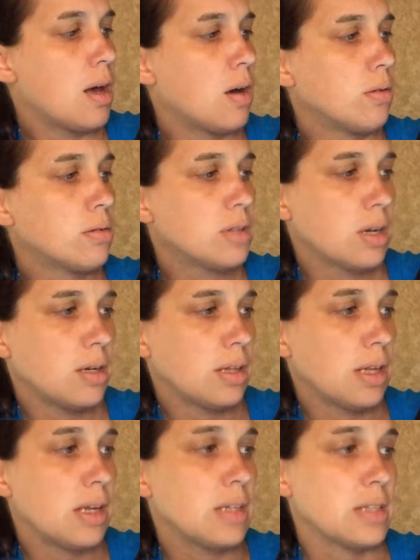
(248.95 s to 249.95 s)
Hold
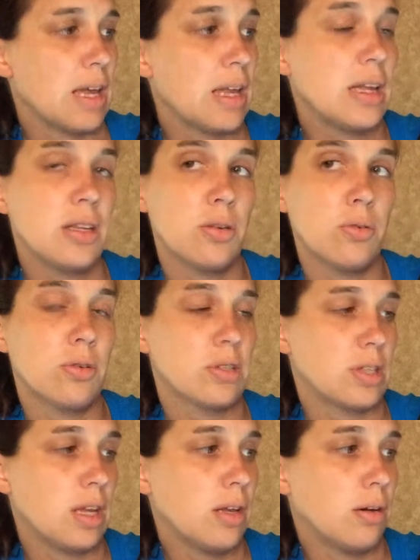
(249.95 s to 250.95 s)
colleagues and
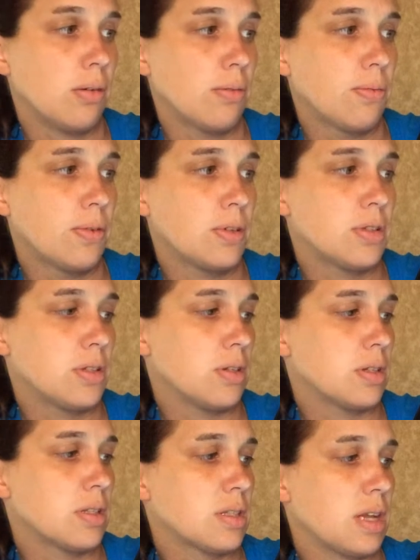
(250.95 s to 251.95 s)
yourself to
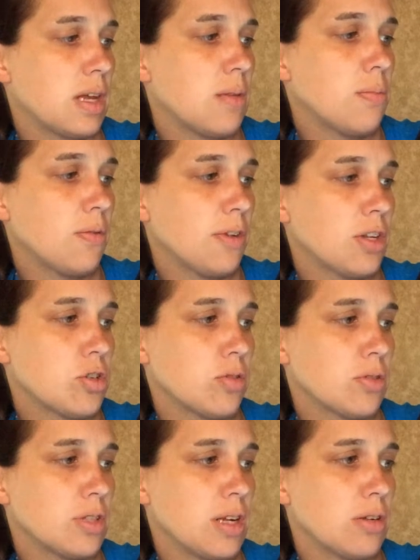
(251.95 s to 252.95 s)
the same
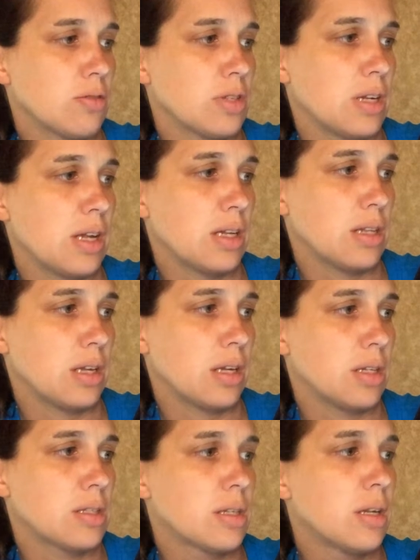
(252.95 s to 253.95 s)
professional standards and
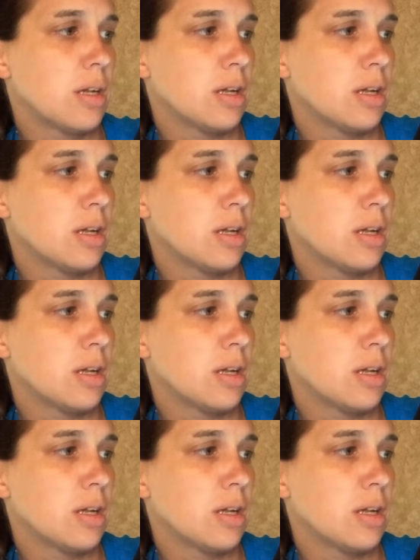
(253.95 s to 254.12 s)
ethics.